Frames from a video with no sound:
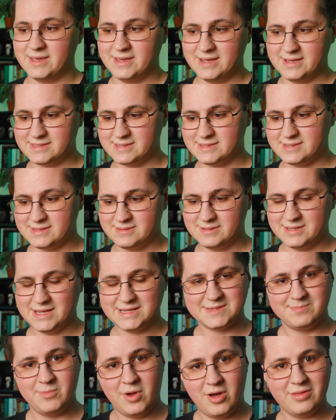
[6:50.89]
It's a
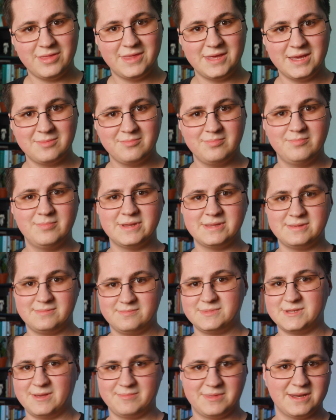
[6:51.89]
small thing, but
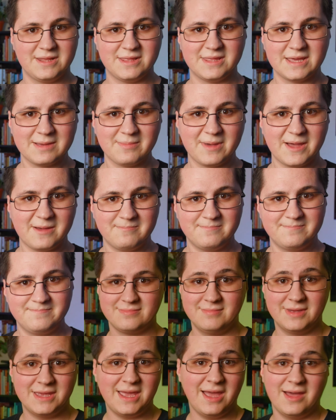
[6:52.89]
something to think about.
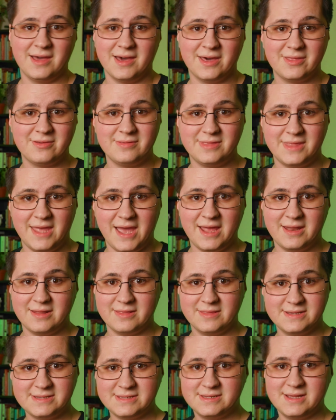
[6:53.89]
But yeah, other than
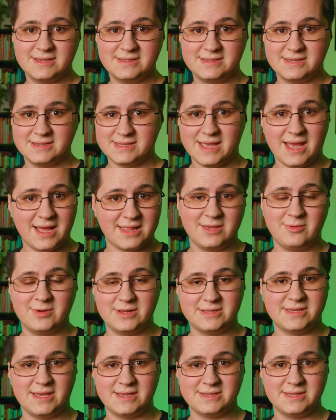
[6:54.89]
that, this does exactly what
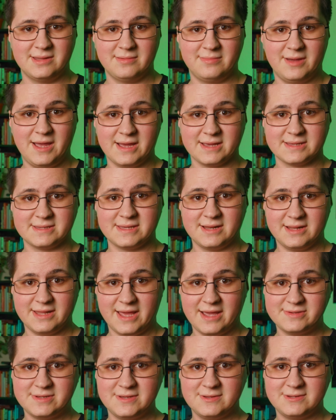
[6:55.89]
it says on the box. It
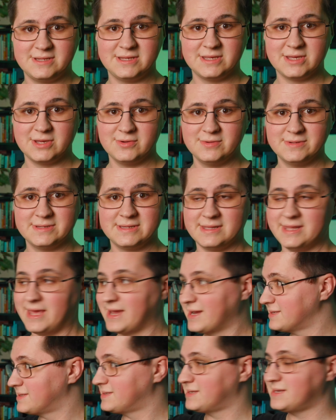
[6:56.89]
allows you to use
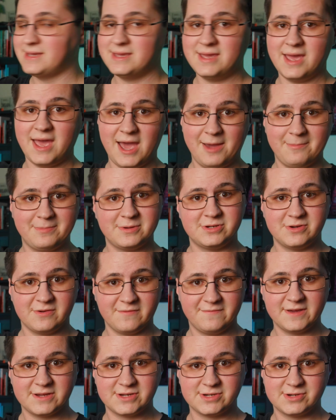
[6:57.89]
legacy Aputure
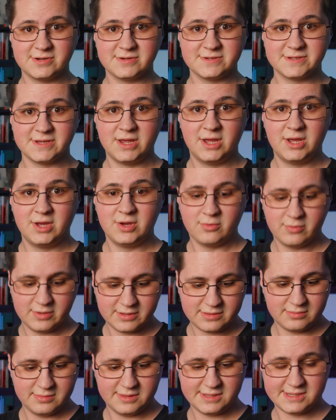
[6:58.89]
fixtures
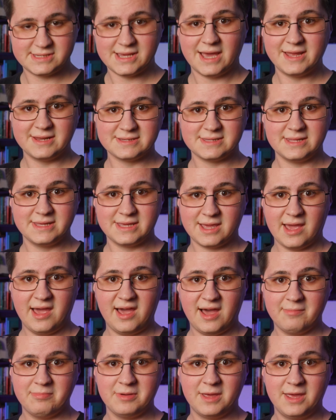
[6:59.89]
with the Sidus Link
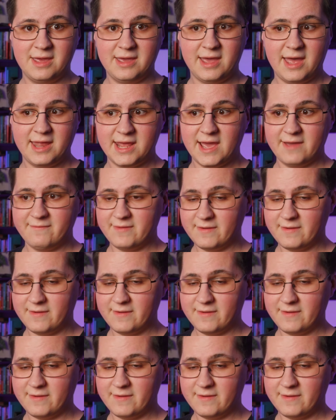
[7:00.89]
app and have